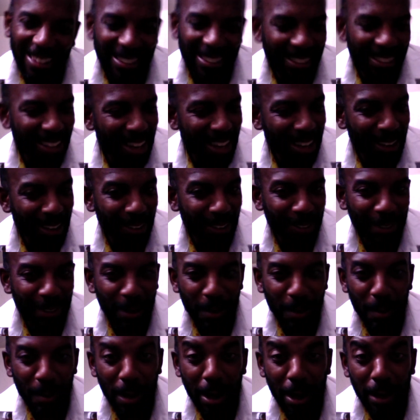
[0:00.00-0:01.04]
I don't know,
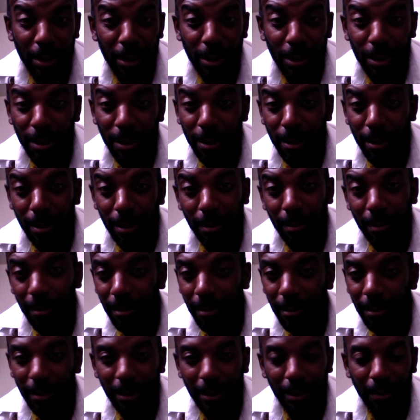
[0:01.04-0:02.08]
man. Just
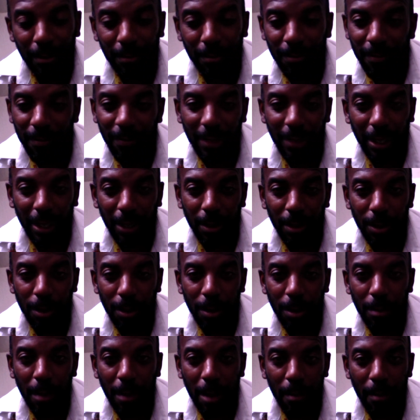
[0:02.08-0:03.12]
doing
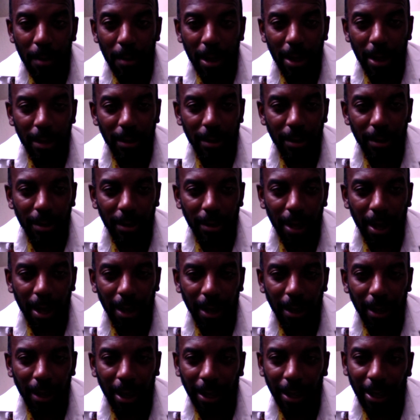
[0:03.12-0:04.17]
my best.
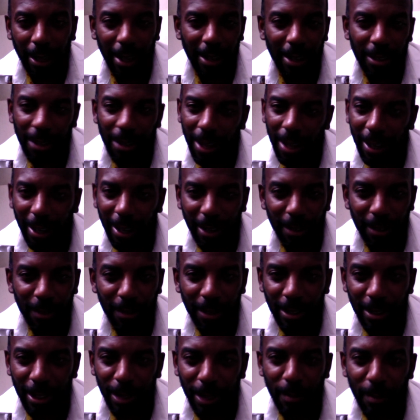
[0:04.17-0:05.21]
I can't do
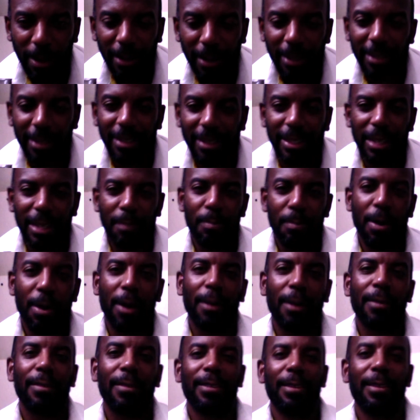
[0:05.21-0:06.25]
anything about the sleep part,
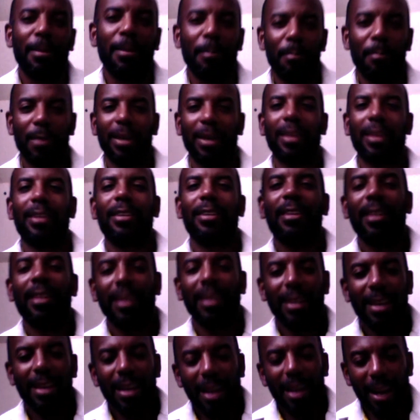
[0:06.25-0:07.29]
but
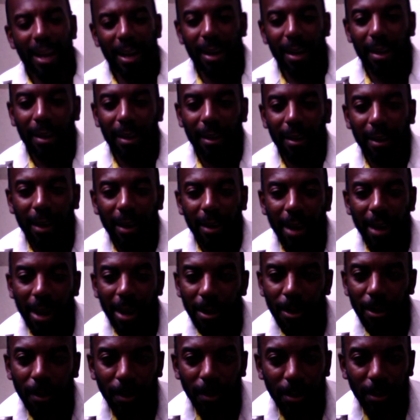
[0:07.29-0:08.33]
I
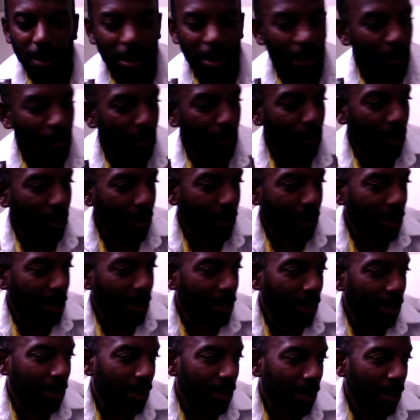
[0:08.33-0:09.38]
know it's temporary.
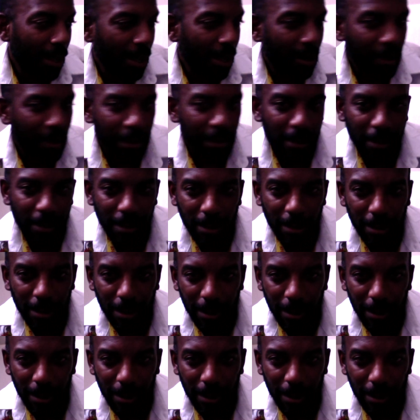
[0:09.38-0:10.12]
It's